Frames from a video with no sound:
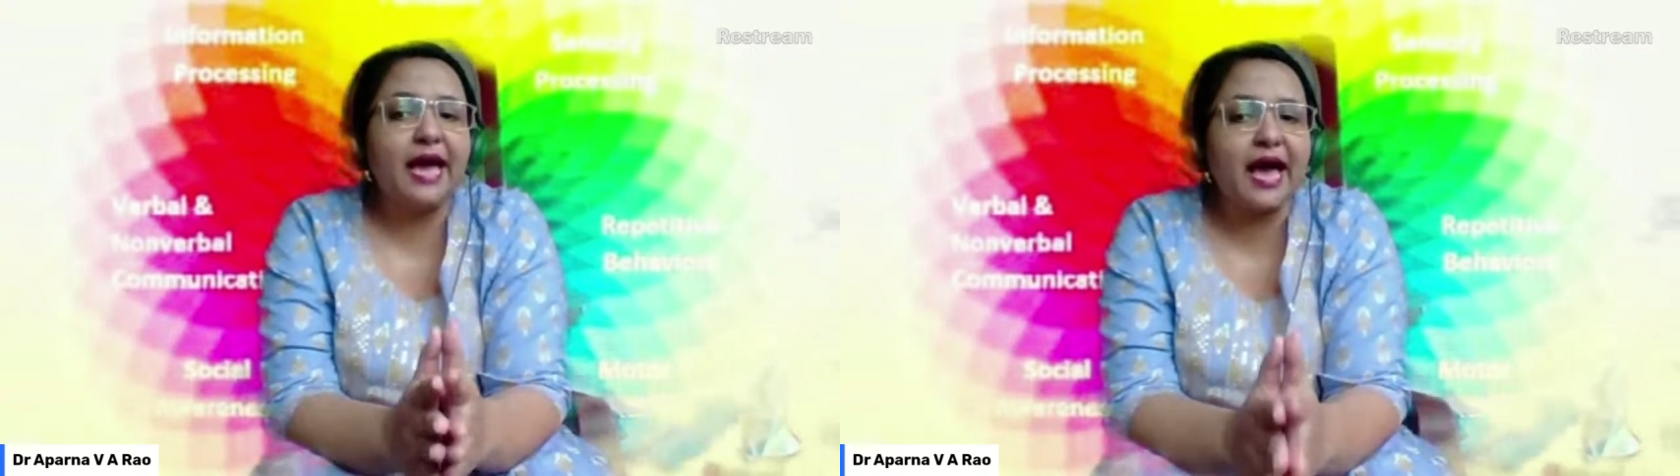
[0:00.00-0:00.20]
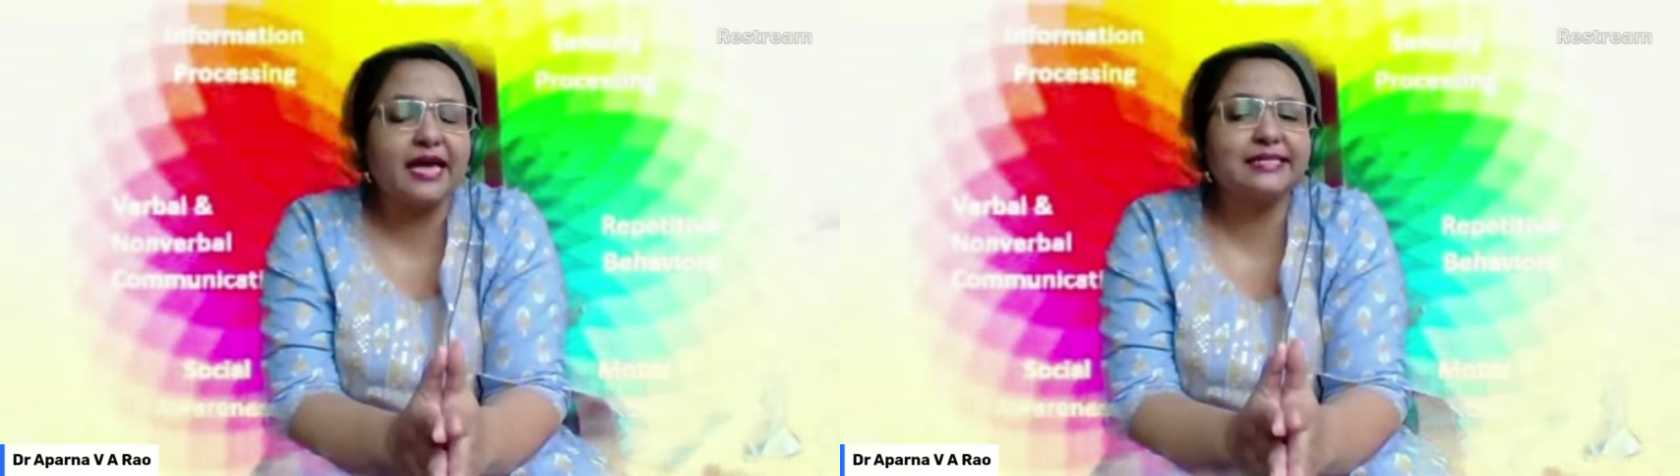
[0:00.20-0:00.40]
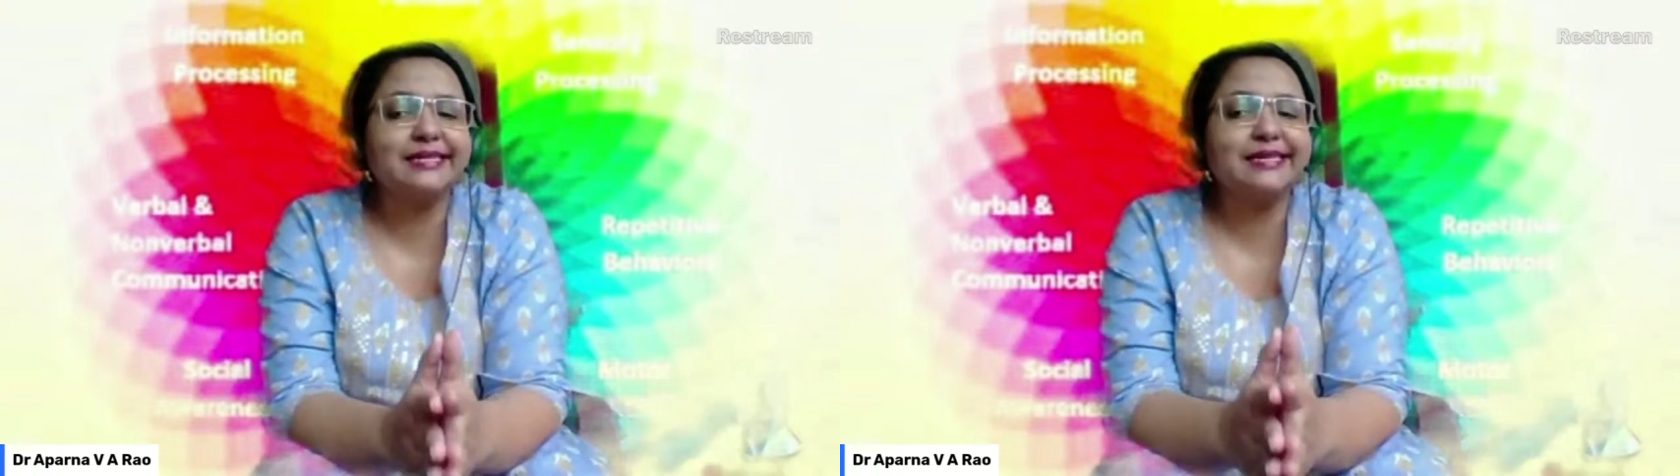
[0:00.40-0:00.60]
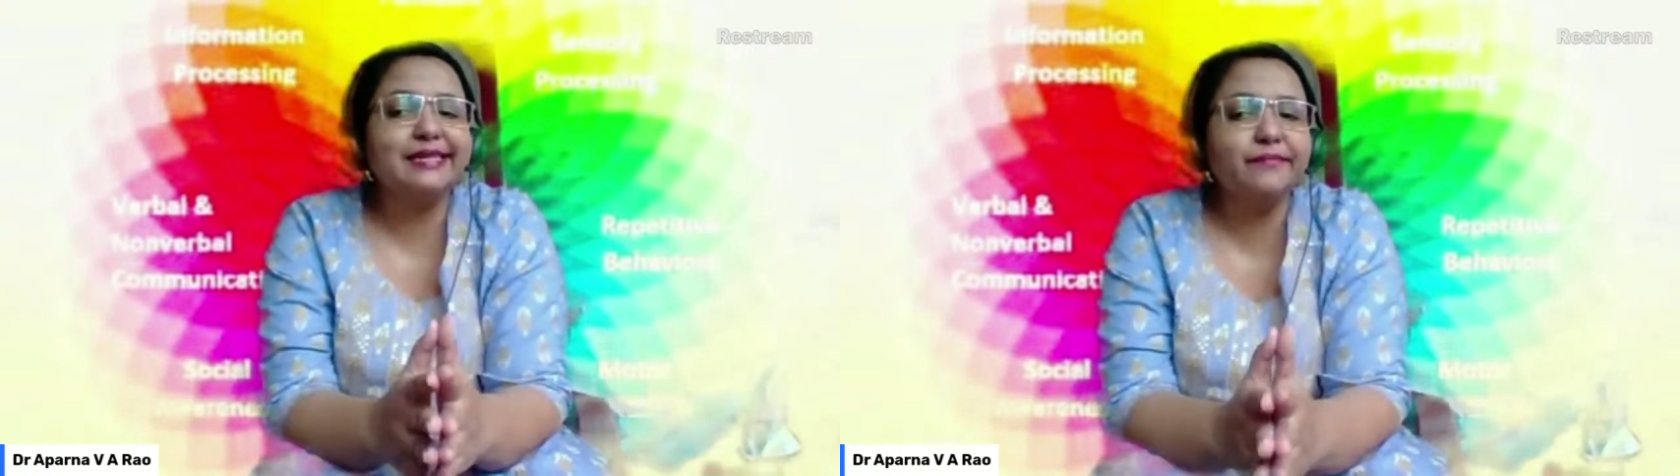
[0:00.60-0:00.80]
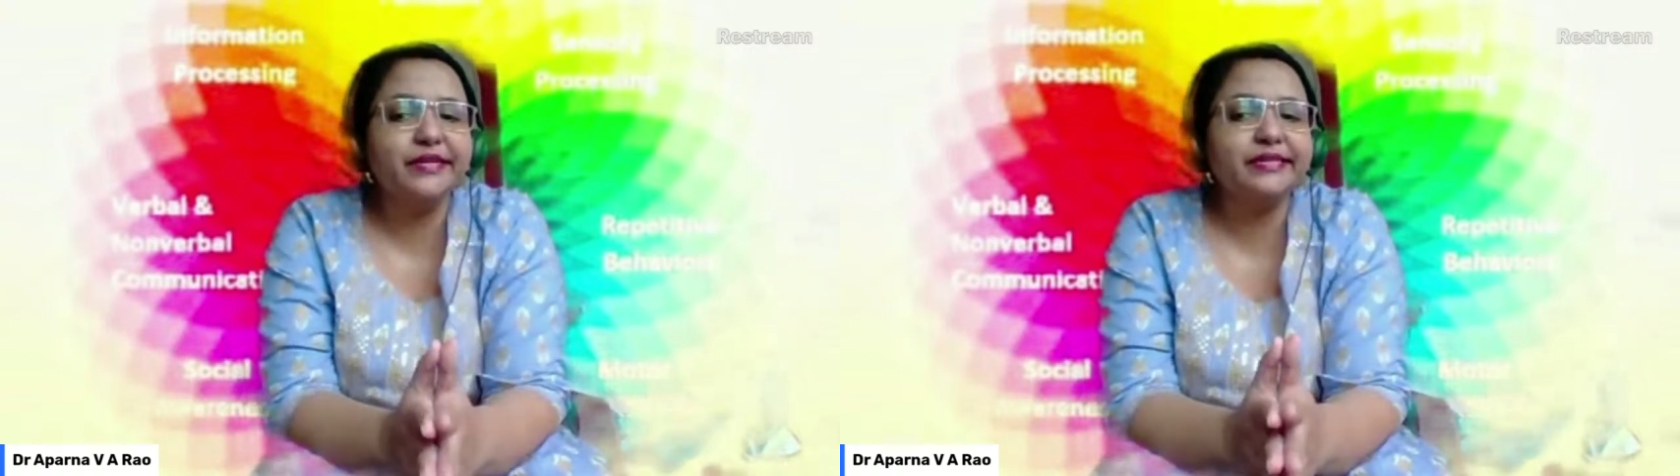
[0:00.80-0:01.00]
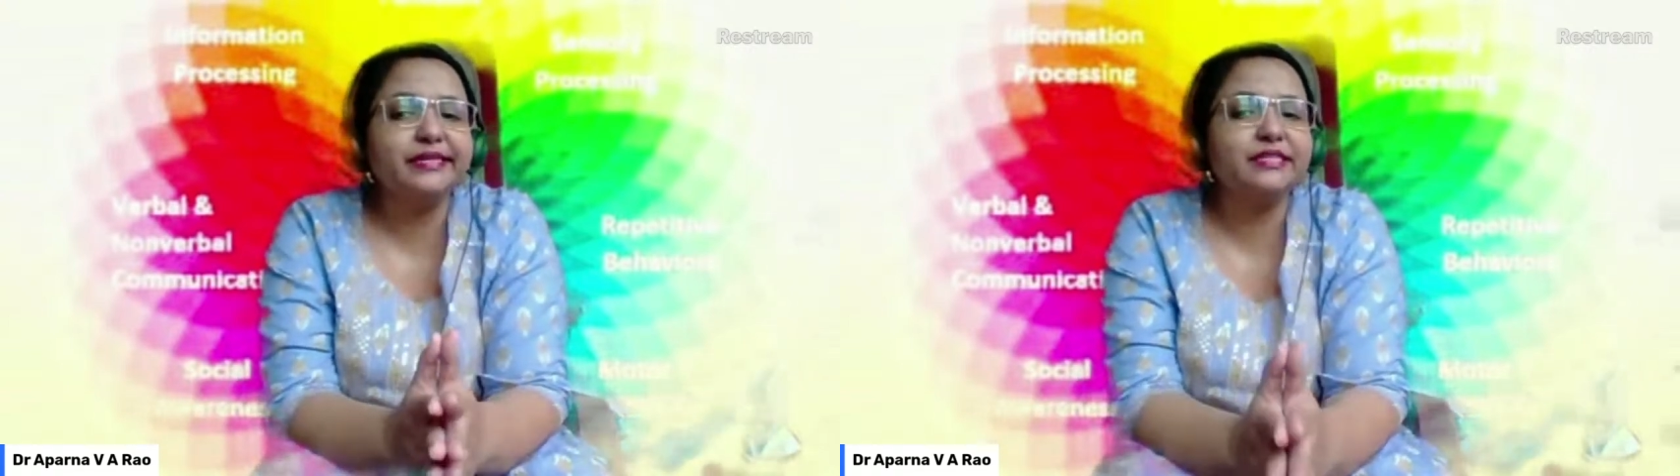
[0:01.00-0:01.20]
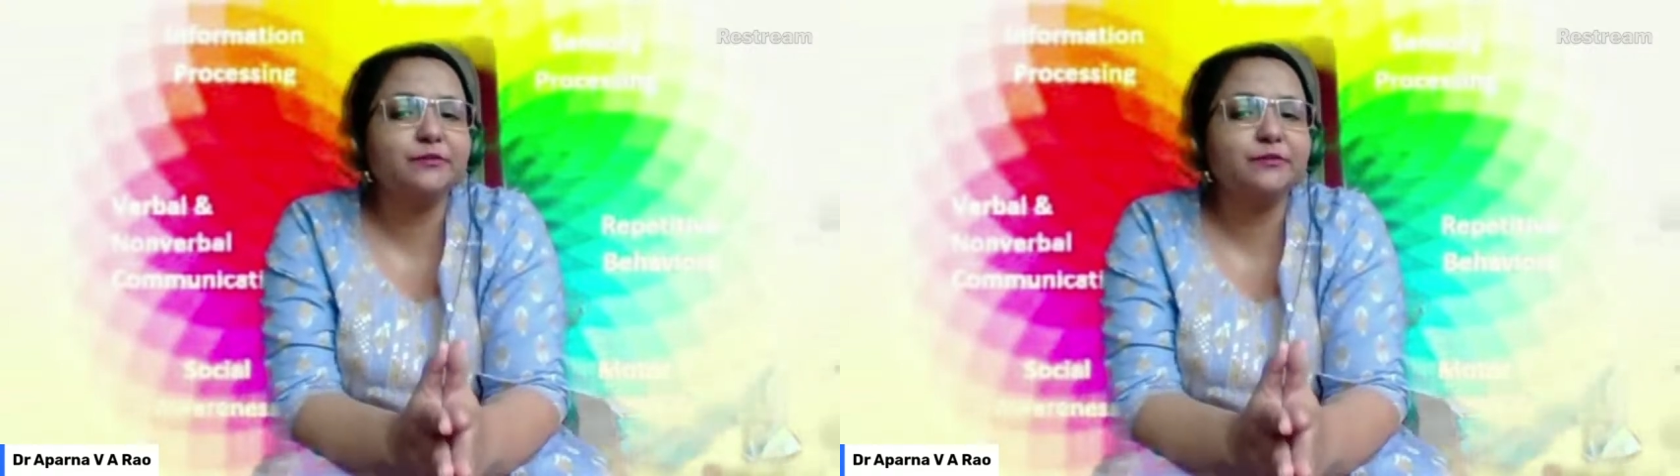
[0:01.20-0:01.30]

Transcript: has limited